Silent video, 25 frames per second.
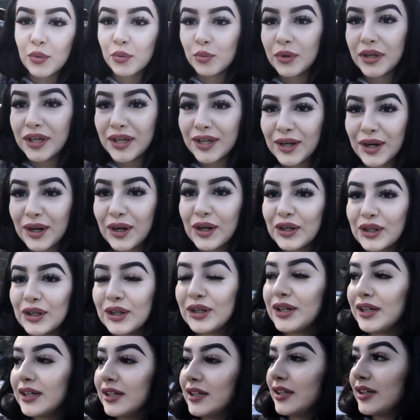We
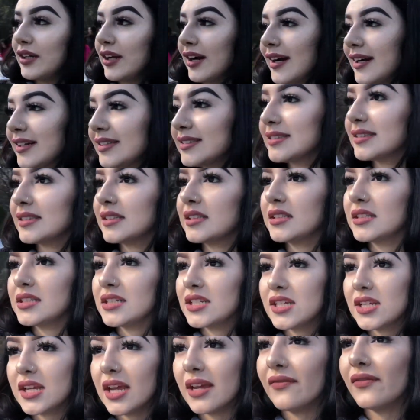are not in
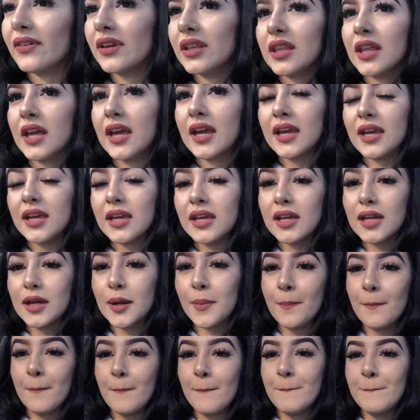Shaver Lake,
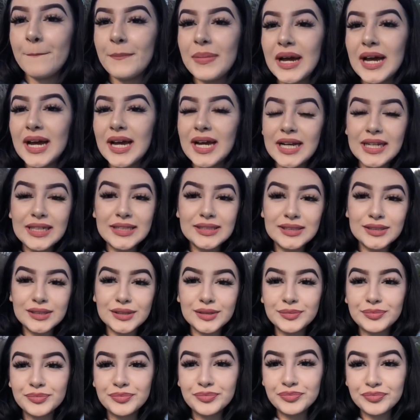but
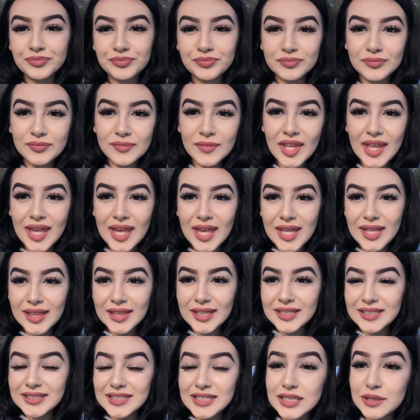
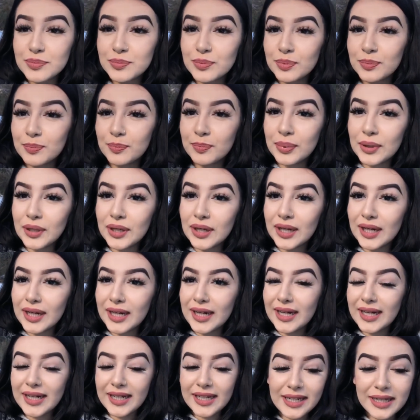this is
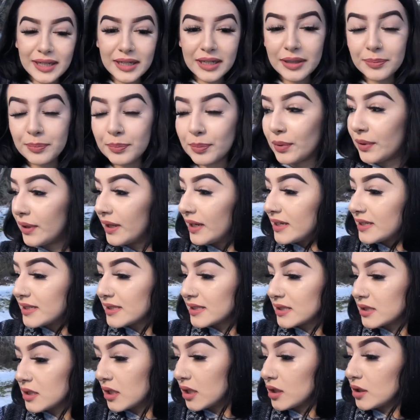pretty, pretty
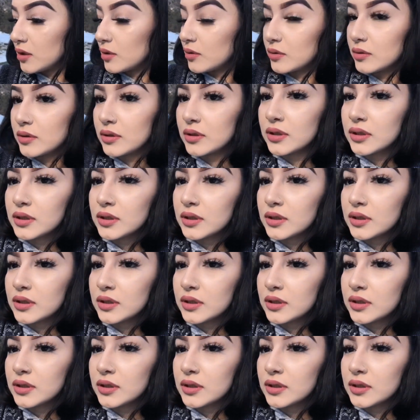snow.